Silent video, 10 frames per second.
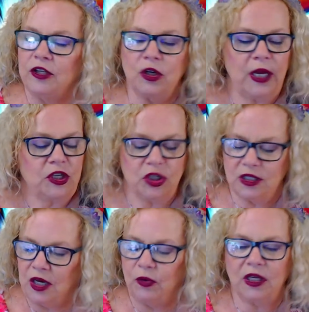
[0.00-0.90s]
the
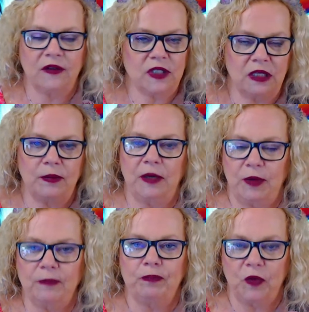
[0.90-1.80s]
donations I would give to the
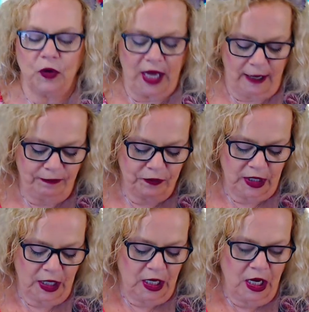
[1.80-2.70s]
people. Okay.
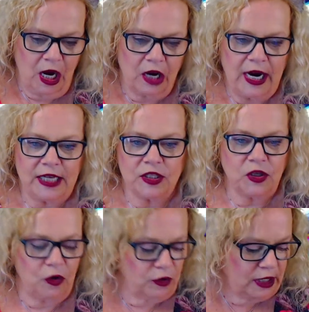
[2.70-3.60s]
All right.
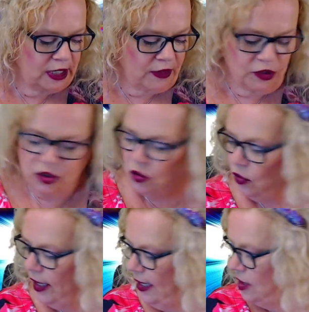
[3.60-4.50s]
So another
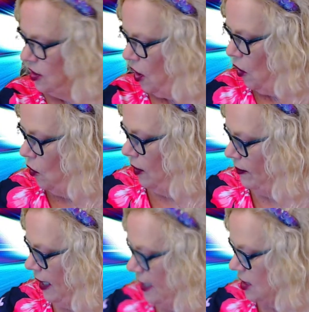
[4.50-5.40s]
story.
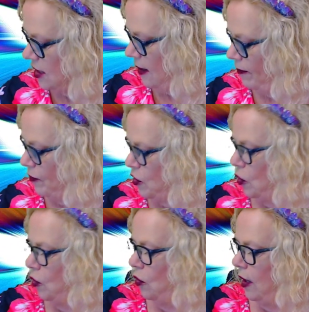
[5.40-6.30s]
So let's
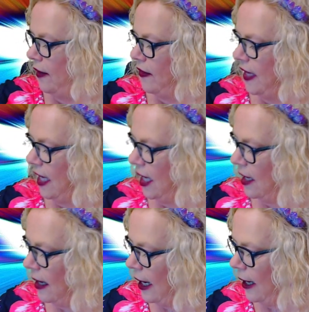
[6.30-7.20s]
do
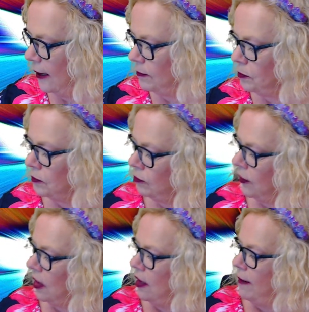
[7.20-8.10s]
the um,
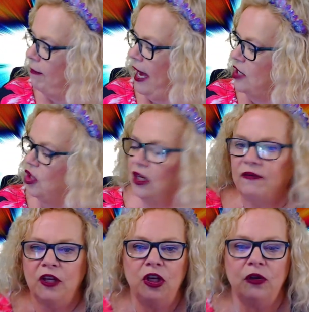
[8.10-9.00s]
magic
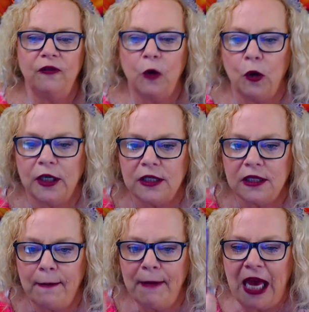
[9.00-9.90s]
of the
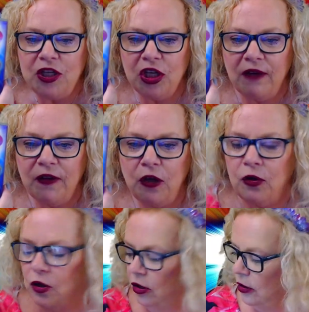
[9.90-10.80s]
unicorns. Magic of the
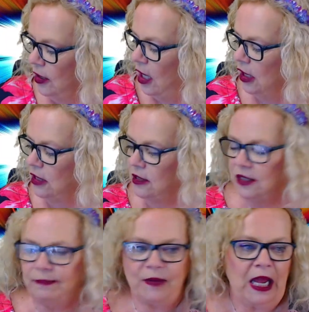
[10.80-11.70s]
unicorn
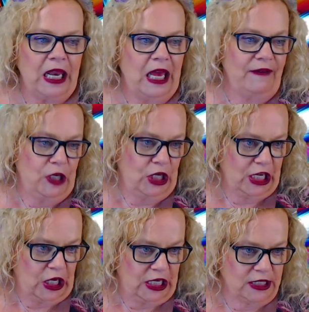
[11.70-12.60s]
cards. I love
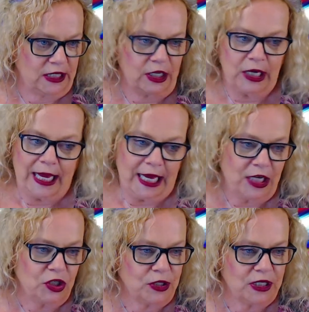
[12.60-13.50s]
unicorns. They're like
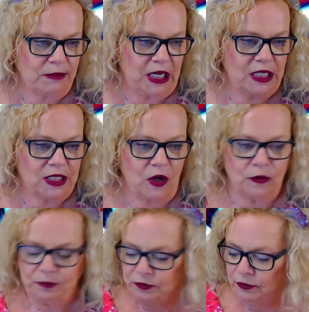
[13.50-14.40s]
angels to me. So.